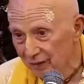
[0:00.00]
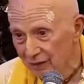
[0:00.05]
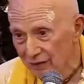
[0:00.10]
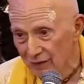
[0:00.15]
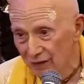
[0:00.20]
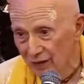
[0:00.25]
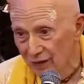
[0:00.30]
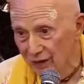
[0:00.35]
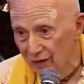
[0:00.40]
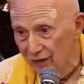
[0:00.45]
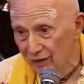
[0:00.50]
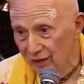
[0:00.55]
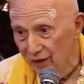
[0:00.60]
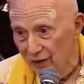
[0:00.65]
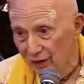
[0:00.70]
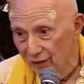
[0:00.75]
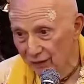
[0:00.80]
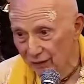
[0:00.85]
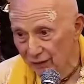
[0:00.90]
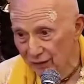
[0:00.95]
It's not a
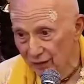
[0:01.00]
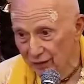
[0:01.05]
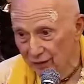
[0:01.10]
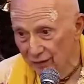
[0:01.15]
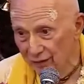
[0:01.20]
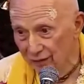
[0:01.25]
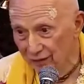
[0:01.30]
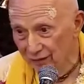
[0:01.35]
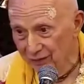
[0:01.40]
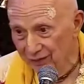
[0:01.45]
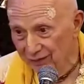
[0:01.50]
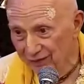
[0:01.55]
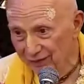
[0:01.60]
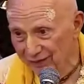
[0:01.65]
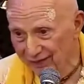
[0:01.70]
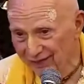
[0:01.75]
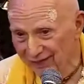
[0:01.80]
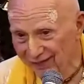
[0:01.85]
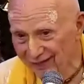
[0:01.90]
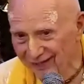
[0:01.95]
shallogram
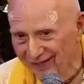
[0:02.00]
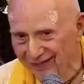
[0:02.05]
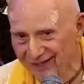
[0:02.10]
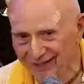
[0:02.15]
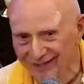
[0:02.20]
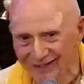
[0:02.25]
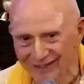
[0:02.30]
either,